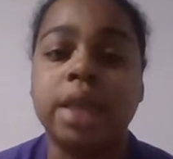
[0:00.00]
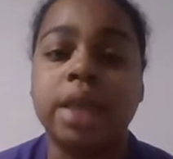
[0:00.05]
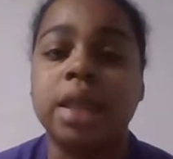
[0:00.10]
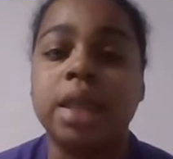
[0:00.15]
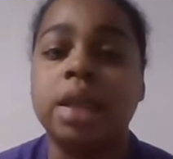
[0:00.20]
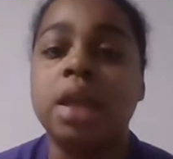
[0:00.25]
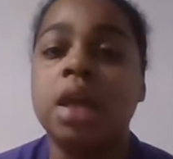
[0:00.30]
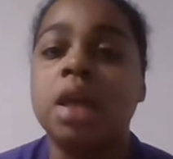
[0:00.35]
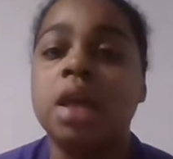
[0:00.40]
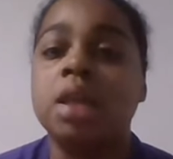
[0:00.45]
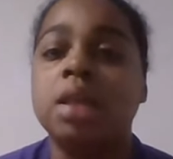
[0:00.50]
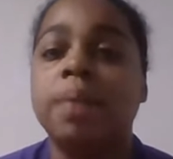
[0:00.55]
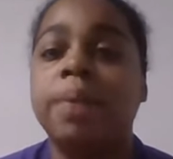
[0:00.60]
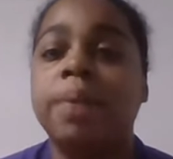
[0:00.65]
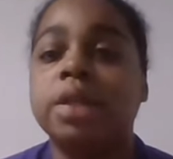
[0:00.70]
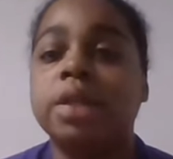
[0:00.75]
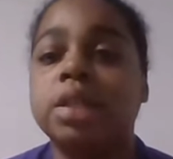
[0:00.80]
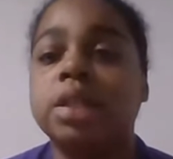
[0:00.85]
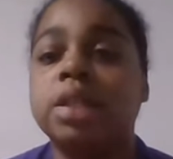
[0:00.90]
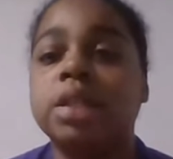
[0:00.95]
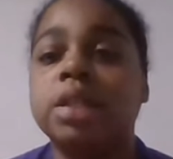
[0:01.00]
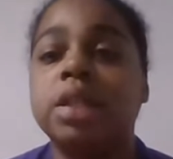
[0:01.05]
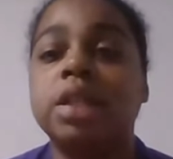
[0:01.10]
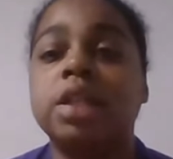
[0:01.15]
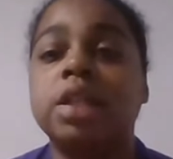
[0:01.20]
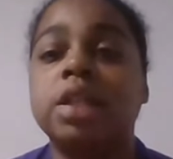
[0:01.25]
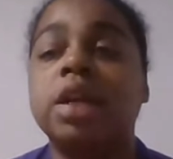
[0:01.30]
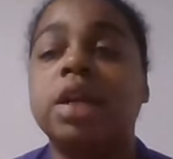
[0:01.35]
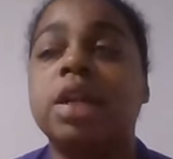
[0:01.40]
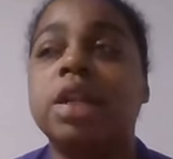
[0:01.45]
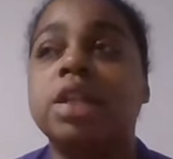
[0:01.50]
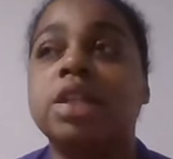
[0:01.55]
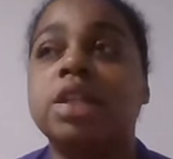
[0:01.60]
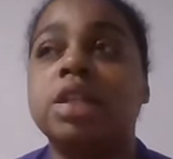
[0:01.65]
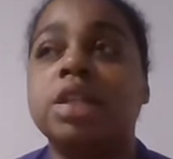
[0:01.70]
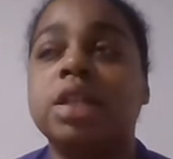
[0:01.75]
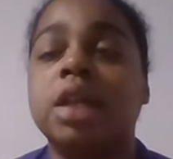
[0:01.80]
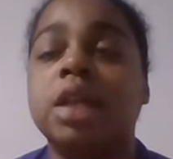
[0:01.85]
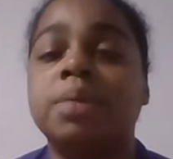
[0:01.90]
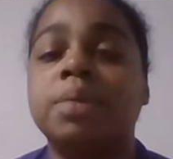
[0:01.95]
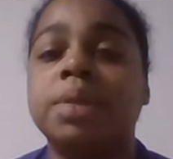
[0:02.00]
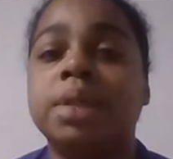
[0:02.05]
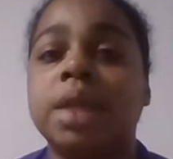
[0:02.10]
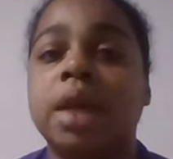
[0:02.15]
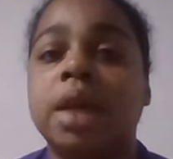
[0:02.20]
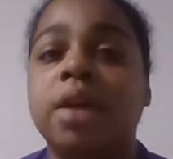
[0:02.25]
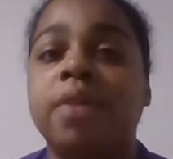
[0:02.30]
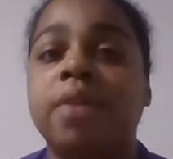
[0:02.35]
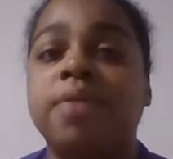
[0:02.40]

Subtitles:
and then the person's still initially upset